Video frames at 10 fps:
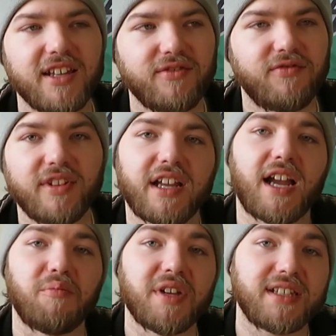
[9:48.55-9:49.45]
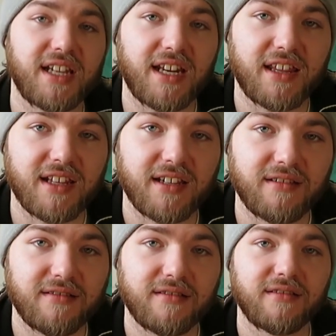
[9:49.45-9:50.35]
If you feel like I missed anything,
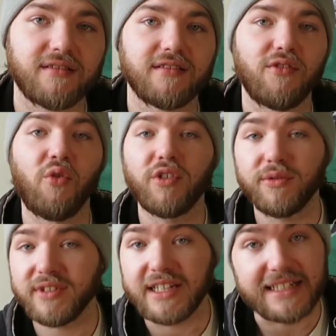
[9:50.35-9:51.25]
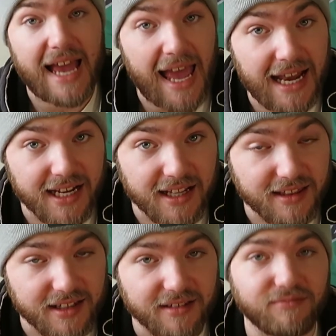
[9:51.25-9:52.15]
or you would like to add
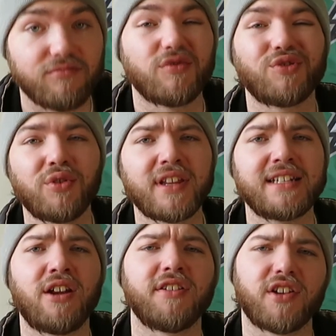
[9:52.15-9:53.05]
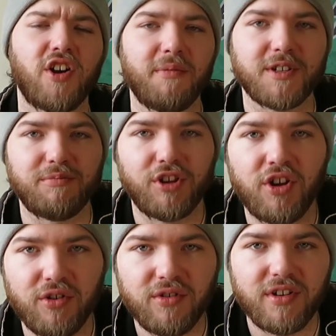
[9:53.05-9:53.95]
anything, throw that down in the comments
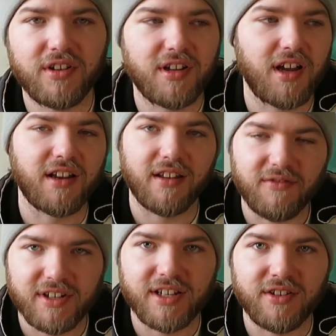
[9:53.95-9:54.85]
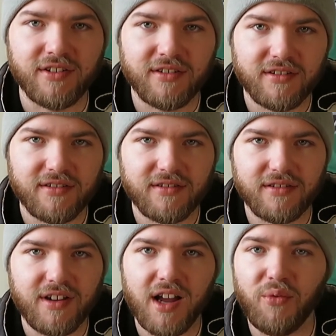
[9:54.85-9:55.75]
below. I'd love to hear
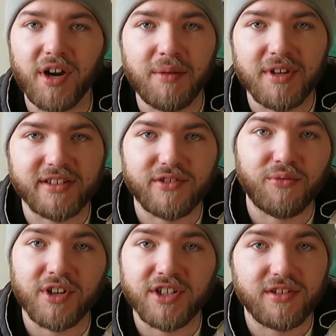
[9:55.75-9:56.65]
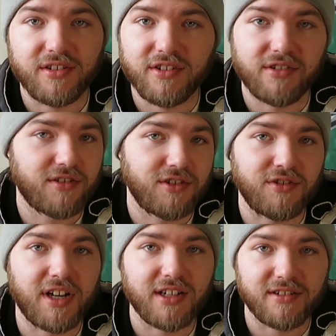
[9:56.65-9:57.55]
what I missed or what you
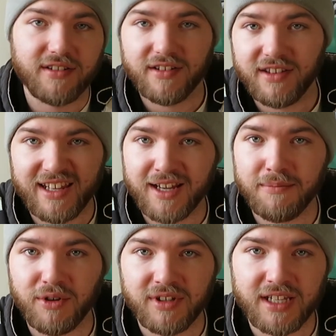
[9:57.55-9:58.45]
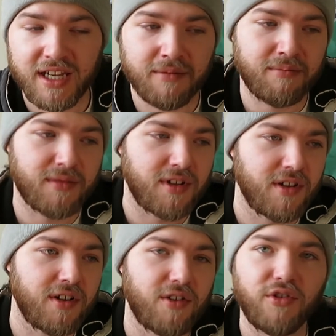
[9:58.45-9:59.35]
guys think. think about the game,
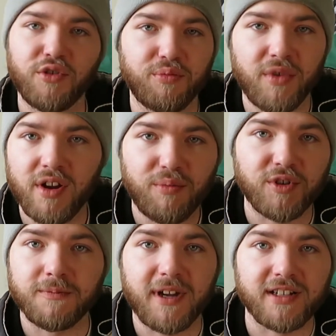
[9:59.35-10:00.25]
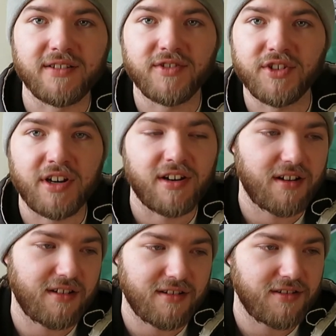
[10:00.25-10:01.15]
your perspectives, your
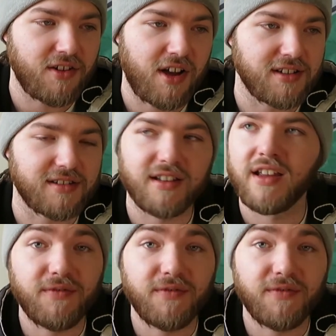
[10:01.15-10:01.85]
thoughts.